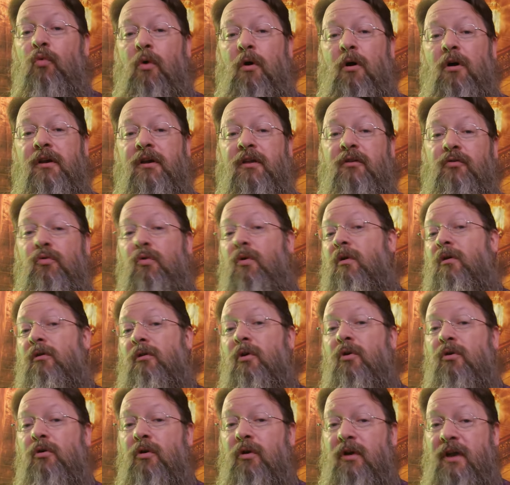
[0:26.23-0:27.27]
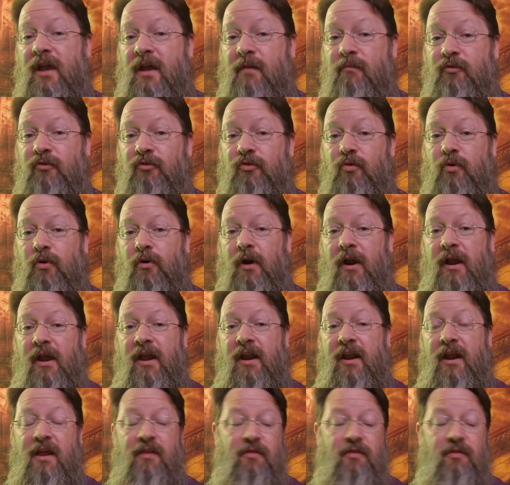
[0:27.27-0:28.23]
walk into our local game store and,